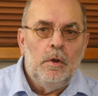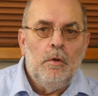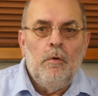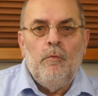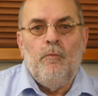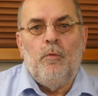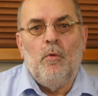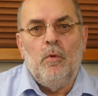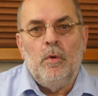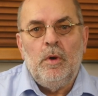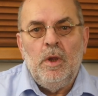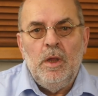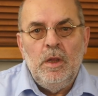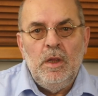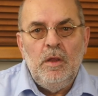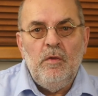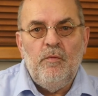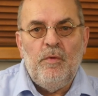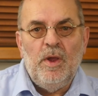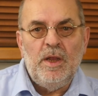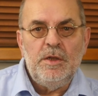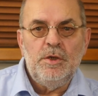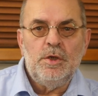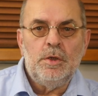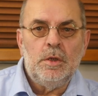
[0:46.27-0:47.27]
for
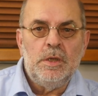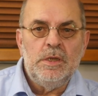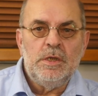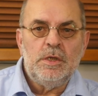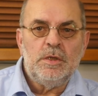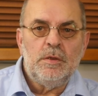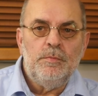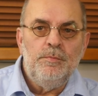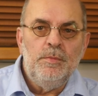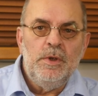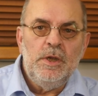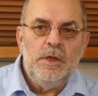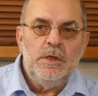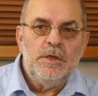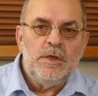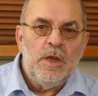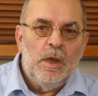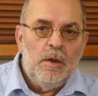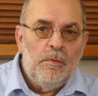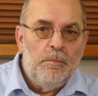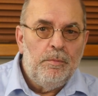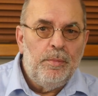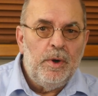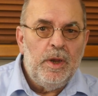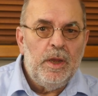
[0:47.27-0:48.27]
evangelist means
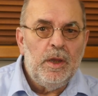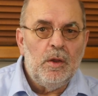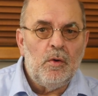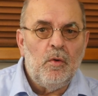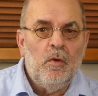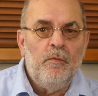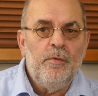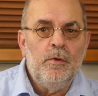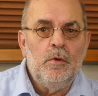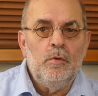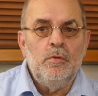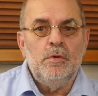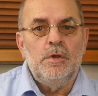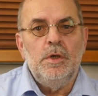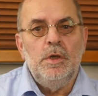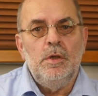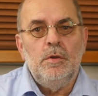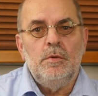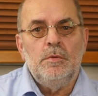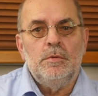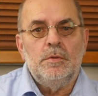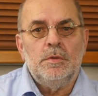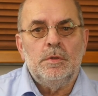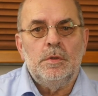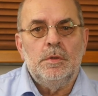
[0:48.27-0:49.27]
bringer of good
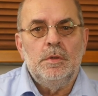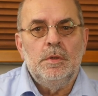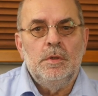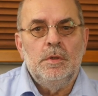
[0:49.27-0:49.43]
news.